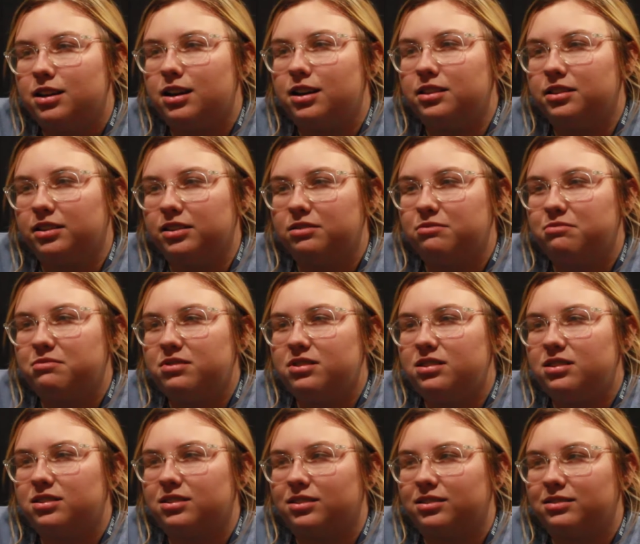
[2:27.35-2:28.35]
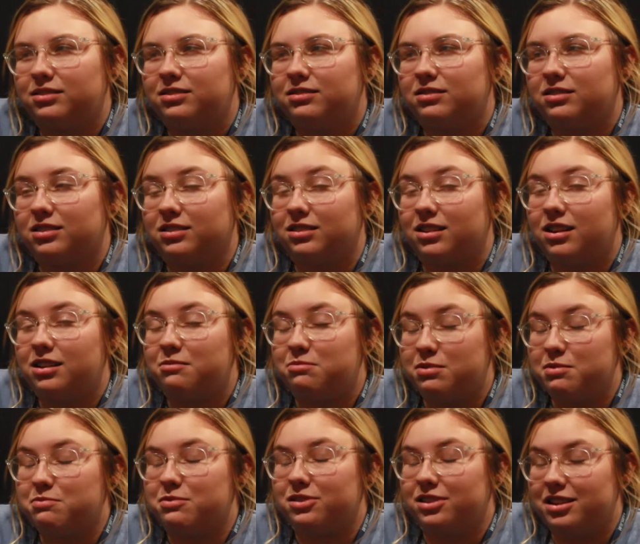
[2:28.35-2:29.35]
and that's where a lot of
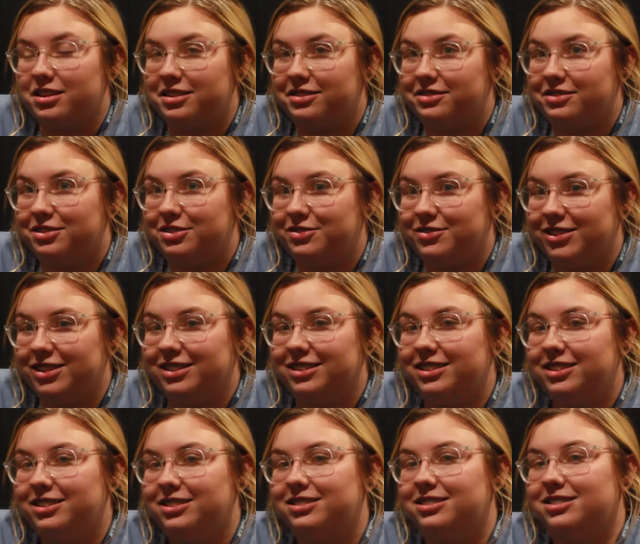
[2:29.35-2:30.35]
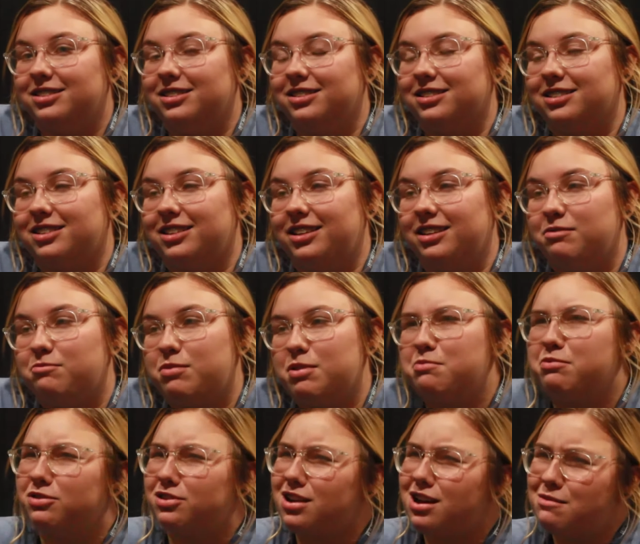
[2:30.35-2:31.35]
people let out their feelings, and like
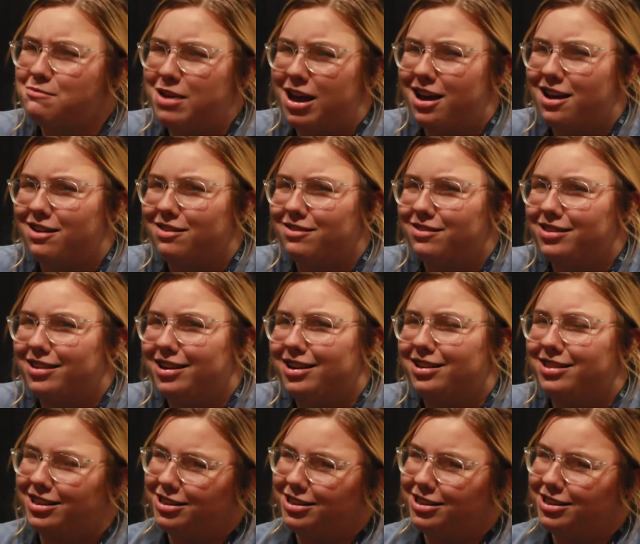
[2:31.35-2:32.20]
people come out there.